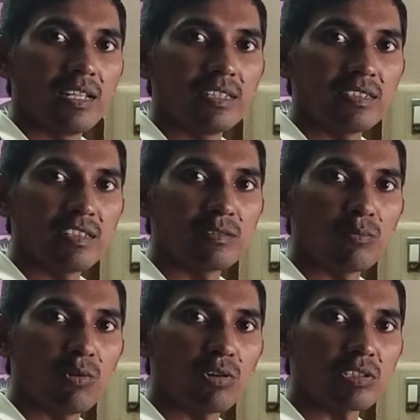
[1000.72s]
This is
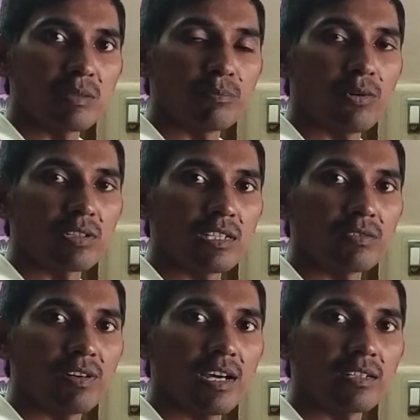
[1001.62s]
most
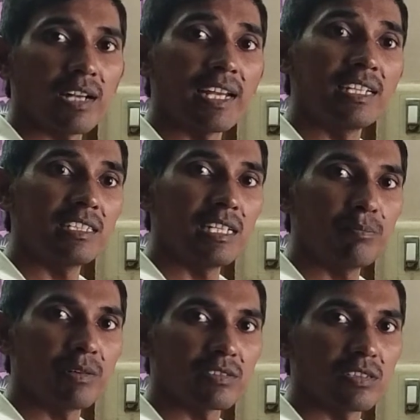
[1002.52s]
important for
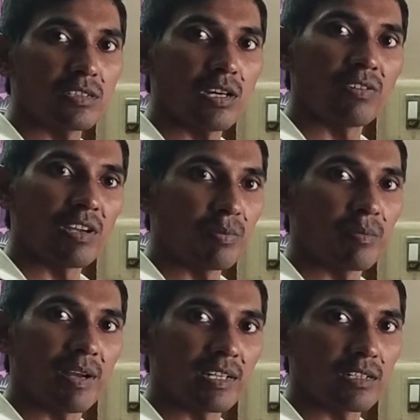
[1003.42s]
90% of
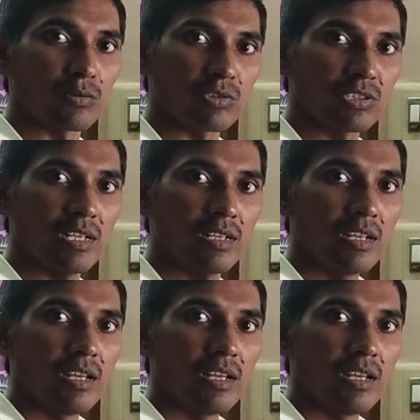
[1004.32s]
IP pattern question.